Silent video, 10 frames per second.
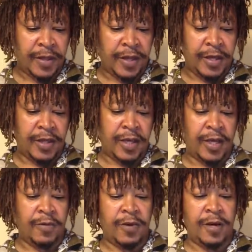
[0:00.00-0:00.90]
yet the
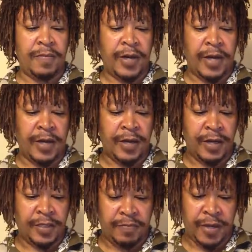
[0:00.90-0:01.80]
inward man
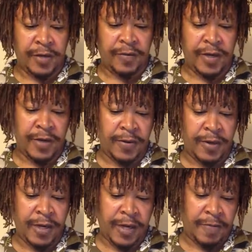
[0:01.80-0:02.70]
is being
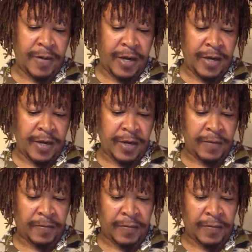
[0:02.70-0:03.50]
renewed day by day.